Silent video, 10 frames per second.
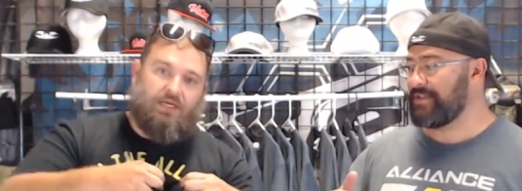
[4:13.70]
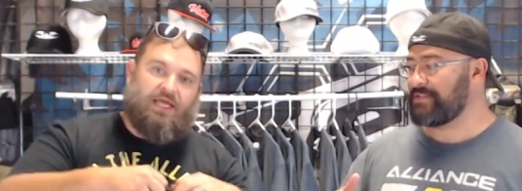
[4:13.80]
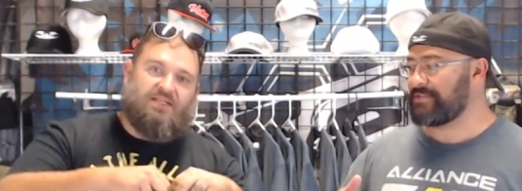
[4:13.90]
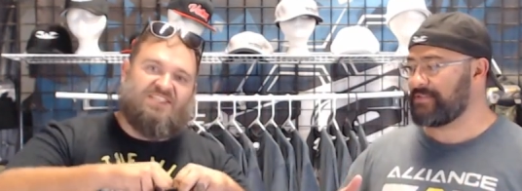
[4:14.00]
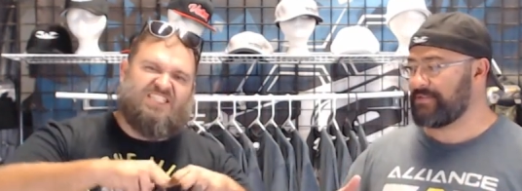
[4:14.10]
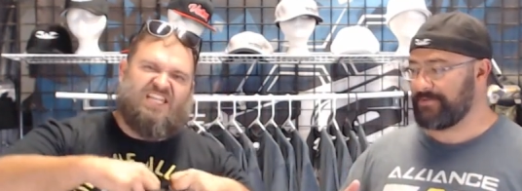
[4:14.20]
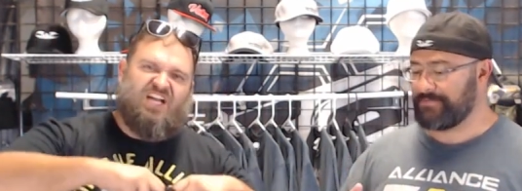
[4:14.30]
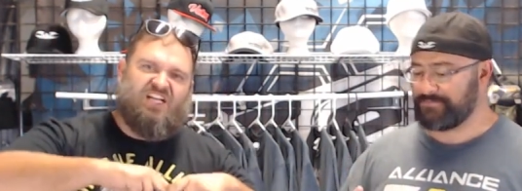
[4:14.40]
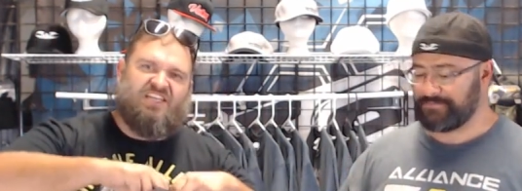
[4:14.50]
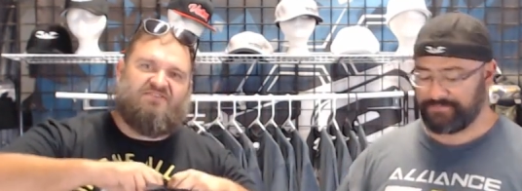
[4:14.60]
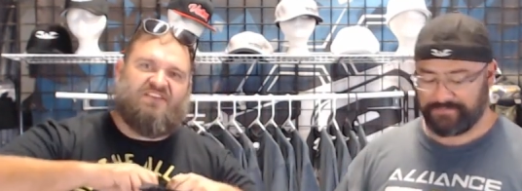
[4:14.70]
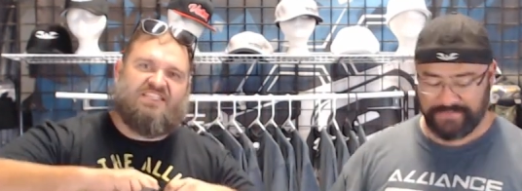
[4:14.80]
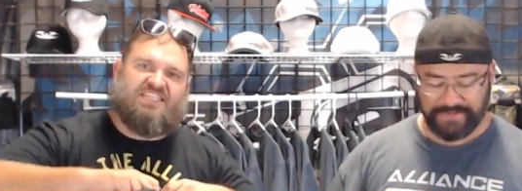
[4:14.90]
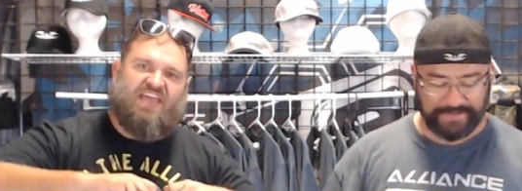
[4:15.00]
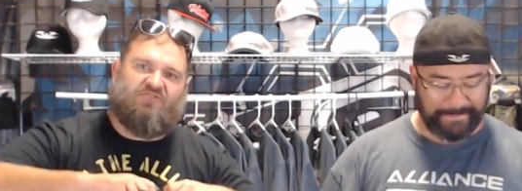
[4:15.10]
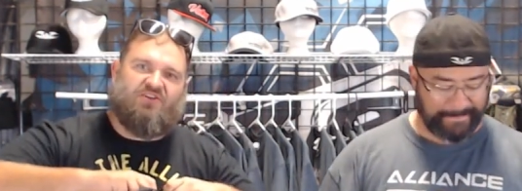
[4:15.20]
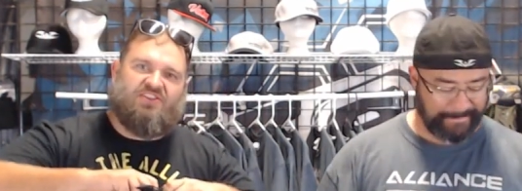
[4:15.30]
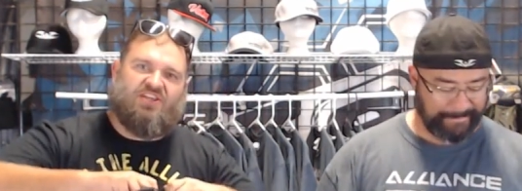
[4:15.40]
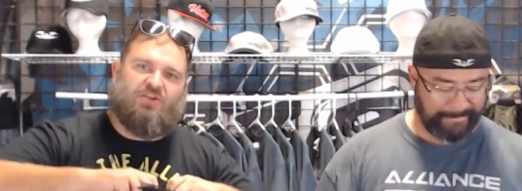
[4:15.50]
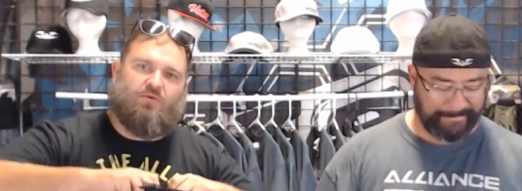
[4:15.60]
Speaker 1: and snugly fits
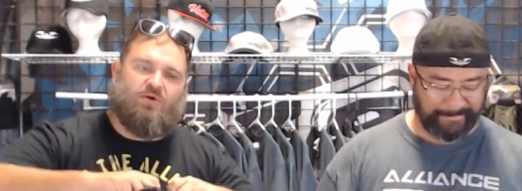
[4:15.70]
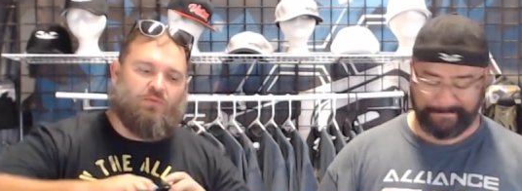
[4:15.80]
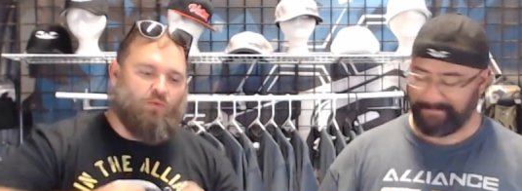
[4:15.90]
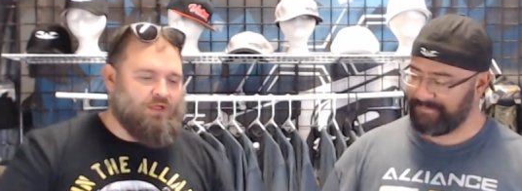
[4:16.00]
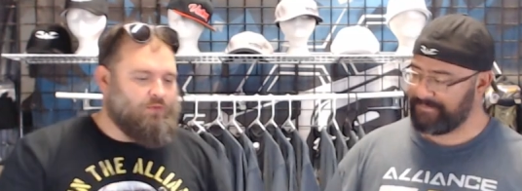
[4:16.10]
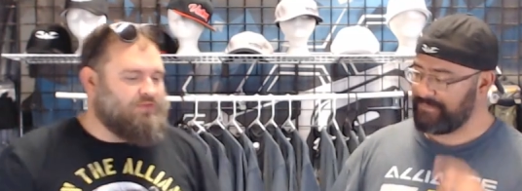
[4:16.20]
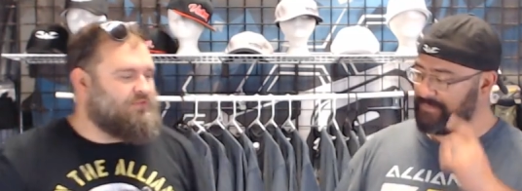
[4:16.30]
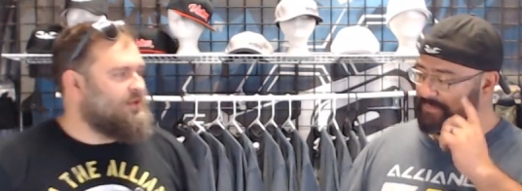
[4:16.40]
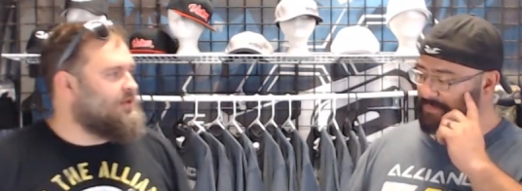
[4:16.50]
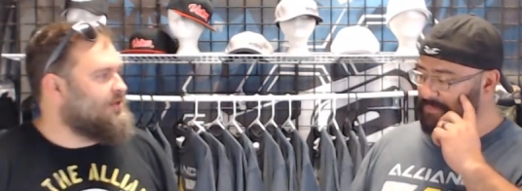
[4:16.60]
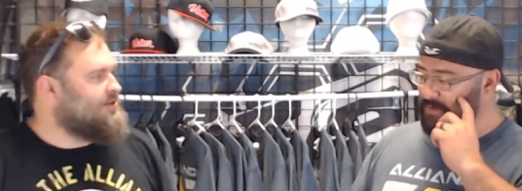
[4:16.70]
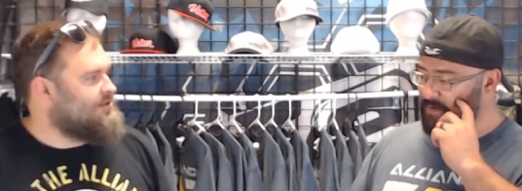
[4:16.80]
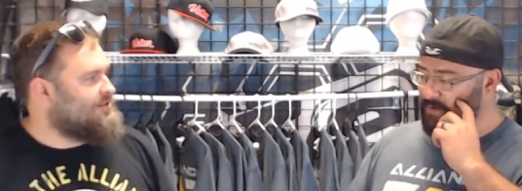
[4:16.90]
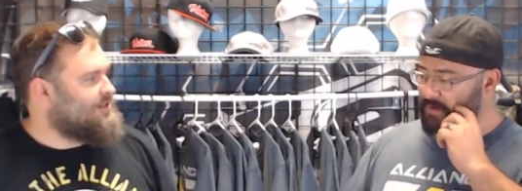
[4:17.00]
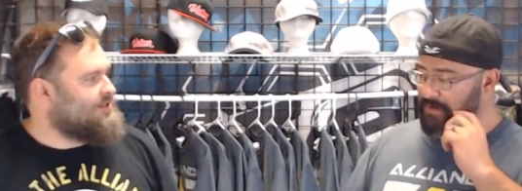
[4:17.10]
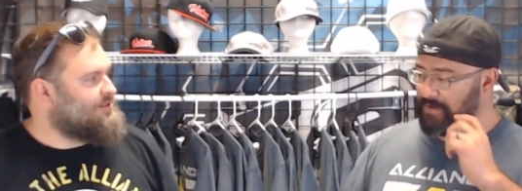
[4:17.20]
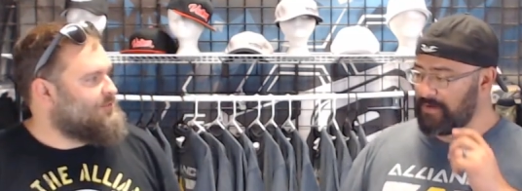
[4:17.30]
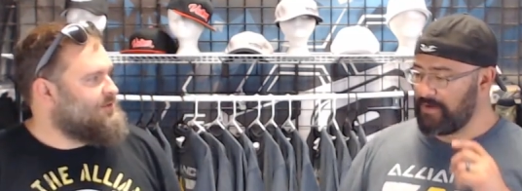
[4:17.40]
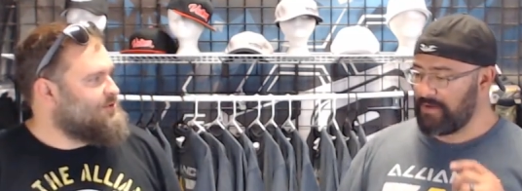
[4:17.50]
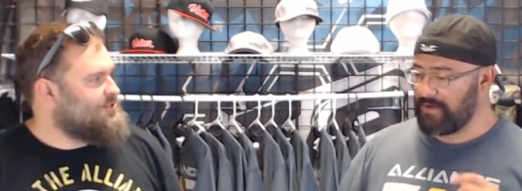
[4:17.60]
everything you want. What could we fit in here, do you think?
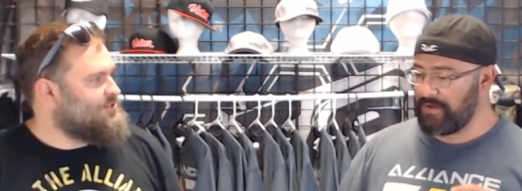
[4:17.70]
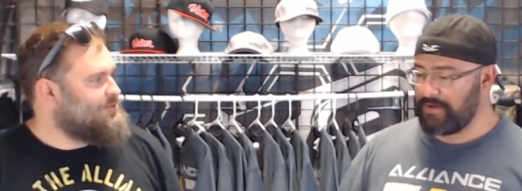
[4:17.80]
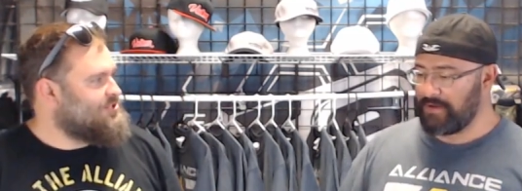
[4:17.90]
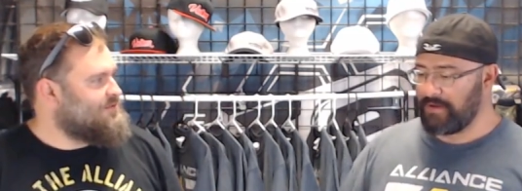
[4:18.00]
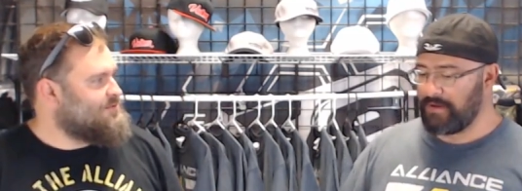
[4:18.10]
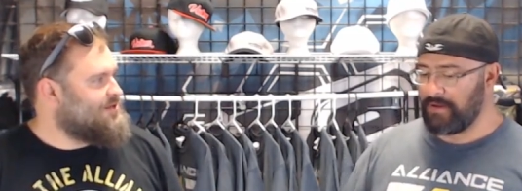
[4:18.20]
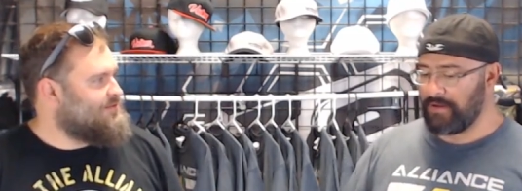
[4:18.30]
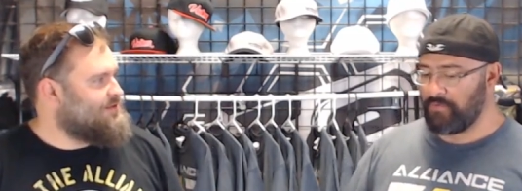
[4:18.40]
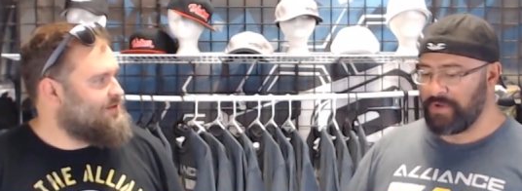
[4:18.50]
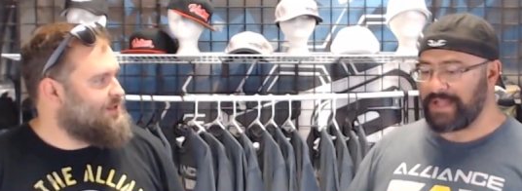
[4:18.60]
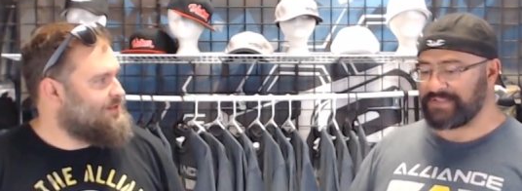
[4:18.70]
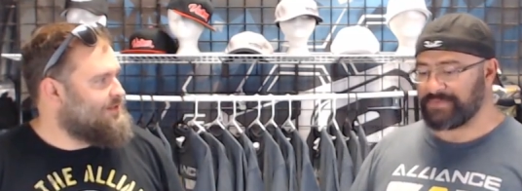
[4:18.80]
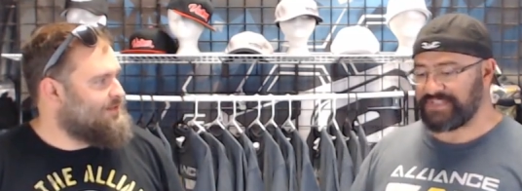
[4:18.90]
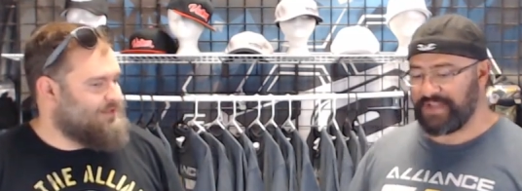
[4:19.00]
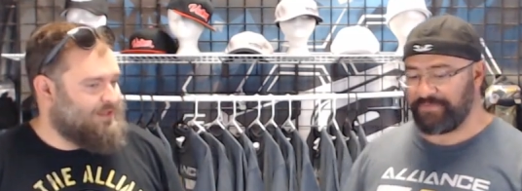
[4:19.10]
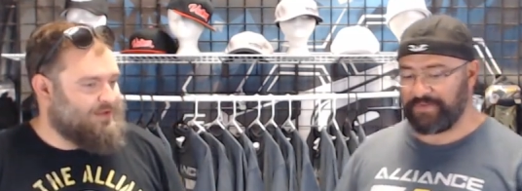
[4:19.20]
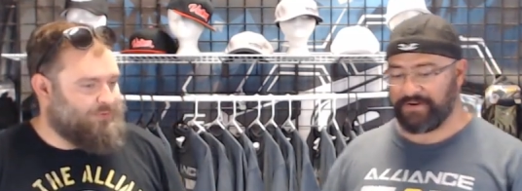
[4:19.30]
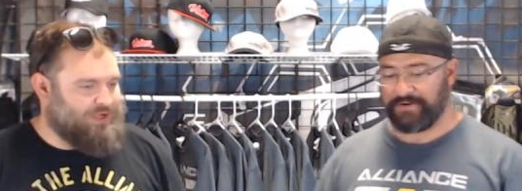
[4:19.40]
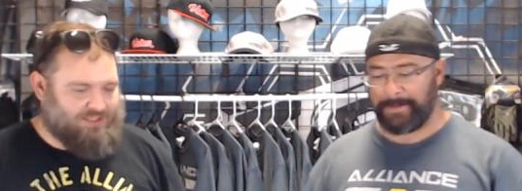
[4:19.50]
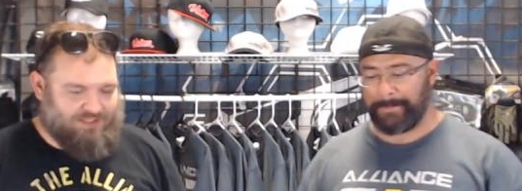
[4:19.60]
We push. Can we shove some stuff in? We there? got some stuff here. We
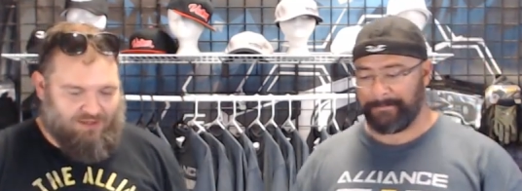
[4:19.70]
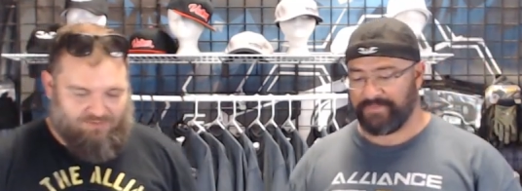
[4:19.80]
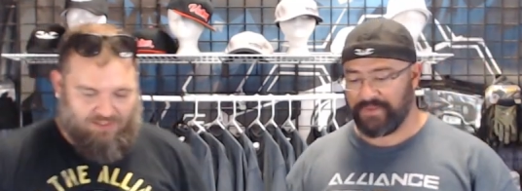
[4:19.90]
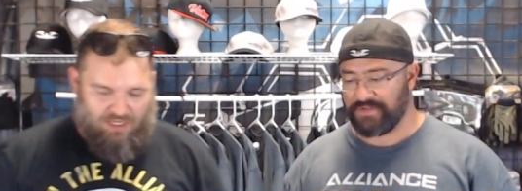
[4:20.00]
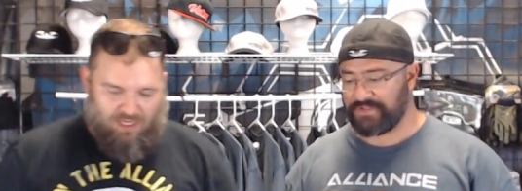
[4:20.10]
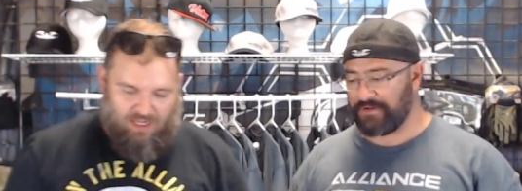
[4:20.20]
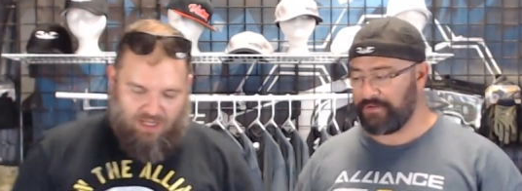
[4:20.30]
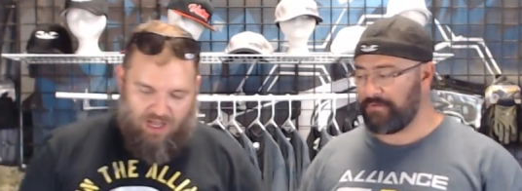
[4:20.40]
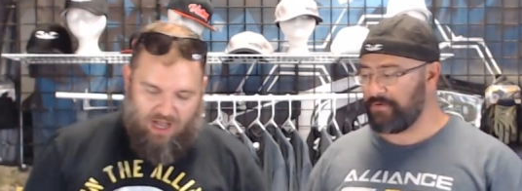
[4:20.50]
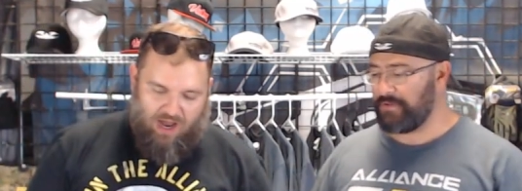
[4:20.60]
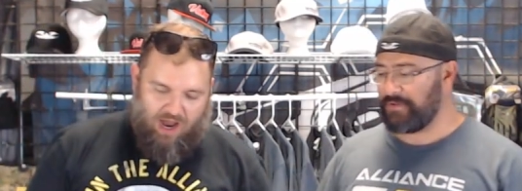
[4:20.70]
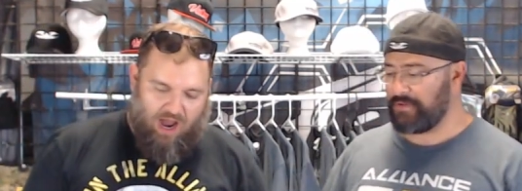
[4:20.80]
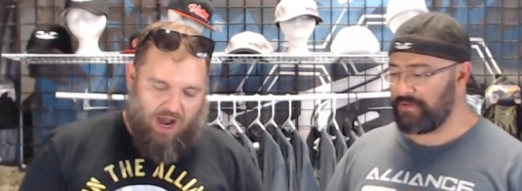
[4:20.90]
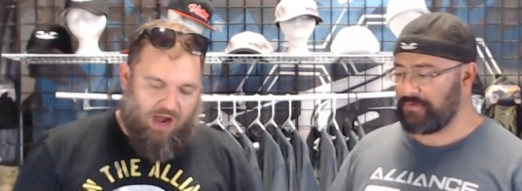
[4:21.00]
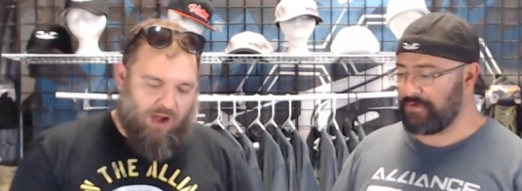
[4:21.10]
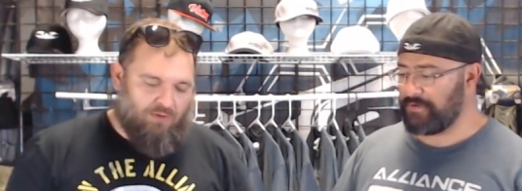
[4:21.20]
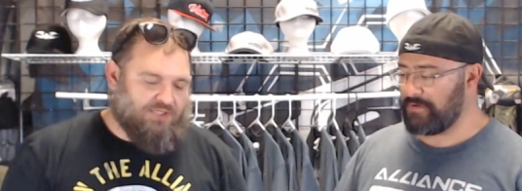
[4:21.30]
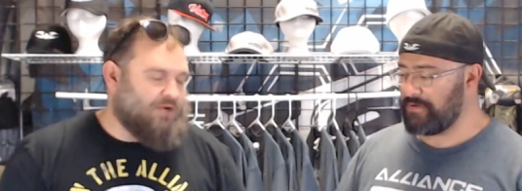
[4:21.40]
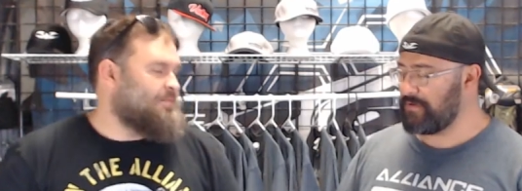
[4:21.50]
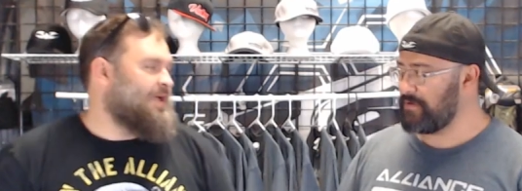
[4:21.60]
got stuff. So you, want, I, I want to
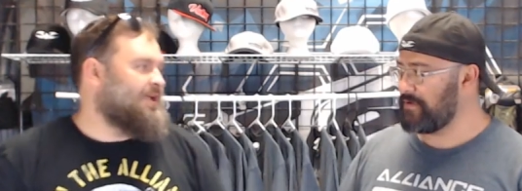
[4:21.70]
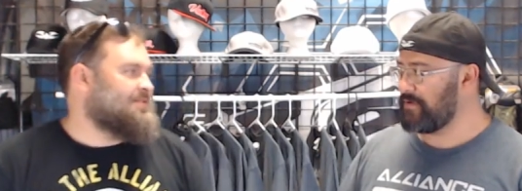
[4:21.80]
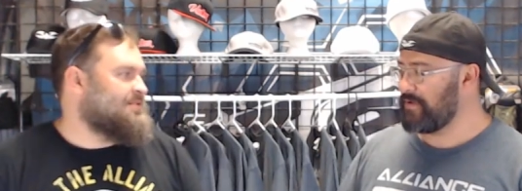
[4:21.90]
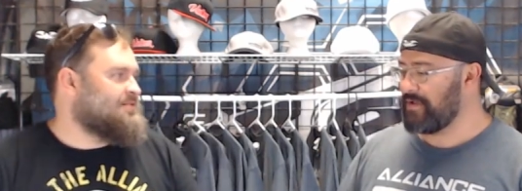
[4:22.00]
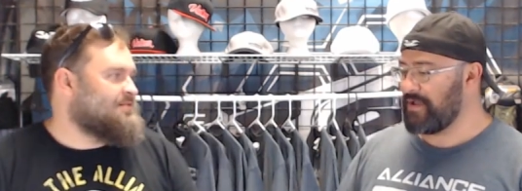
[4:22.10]
start with magazines.